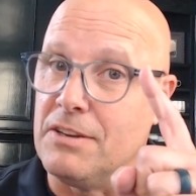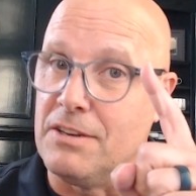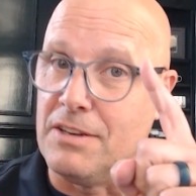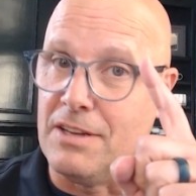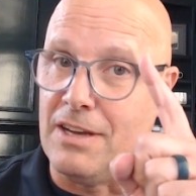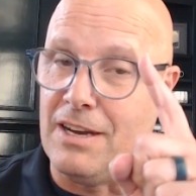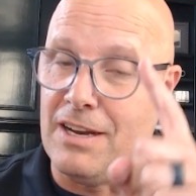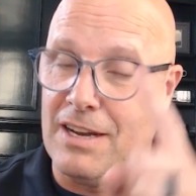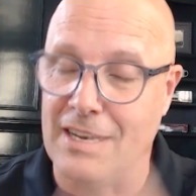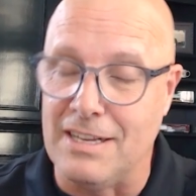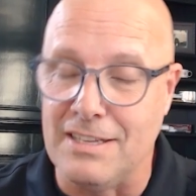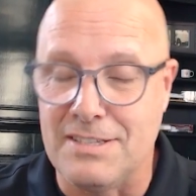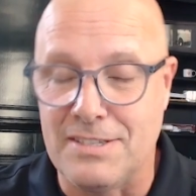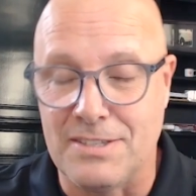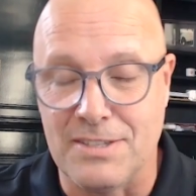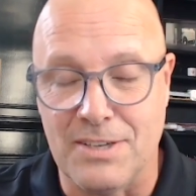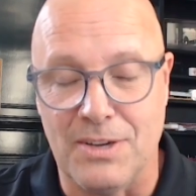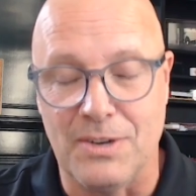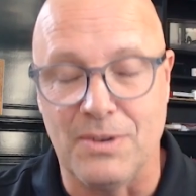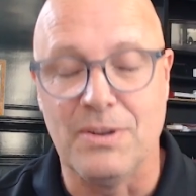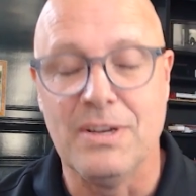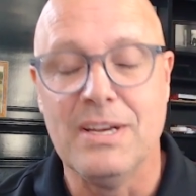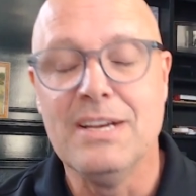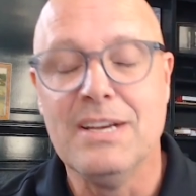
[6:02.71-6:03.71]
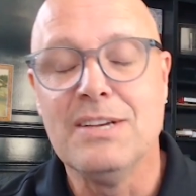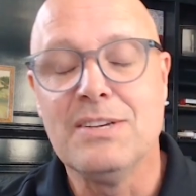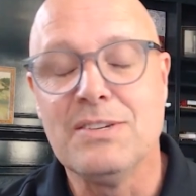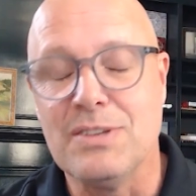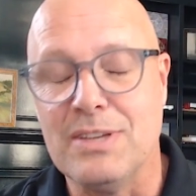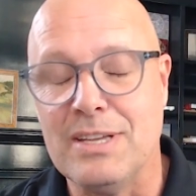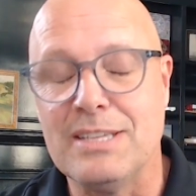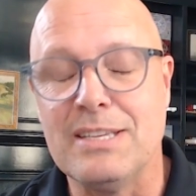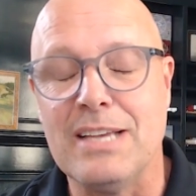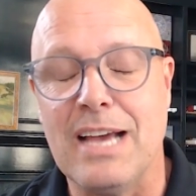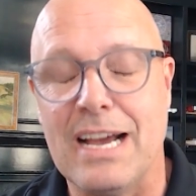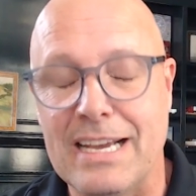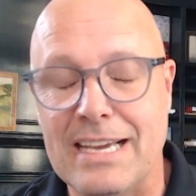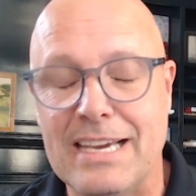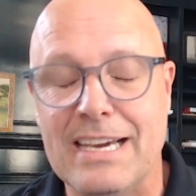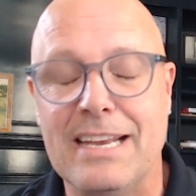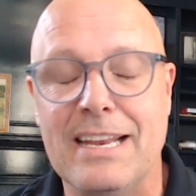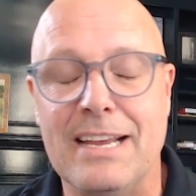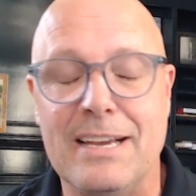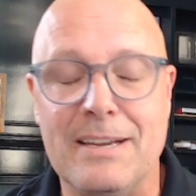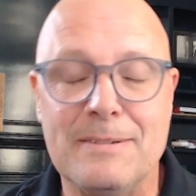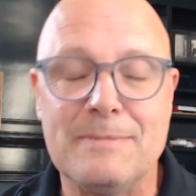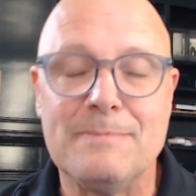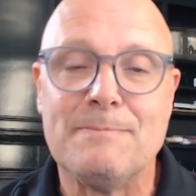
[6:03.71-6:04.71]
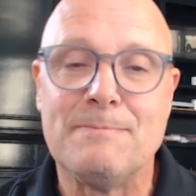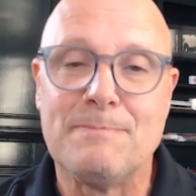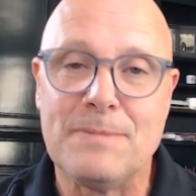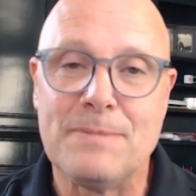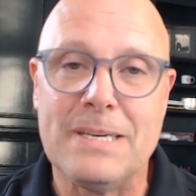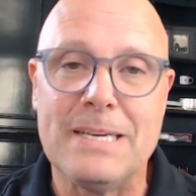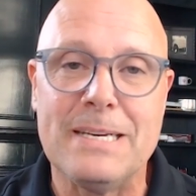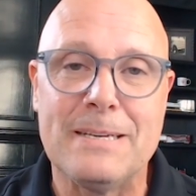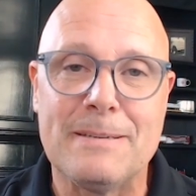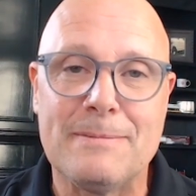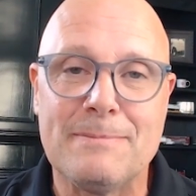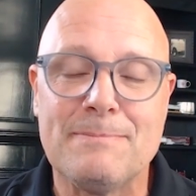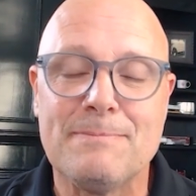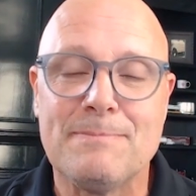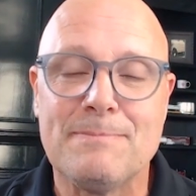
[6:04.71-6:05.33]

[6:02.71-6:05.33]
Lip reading: You're not. So I'll get it. Yeah.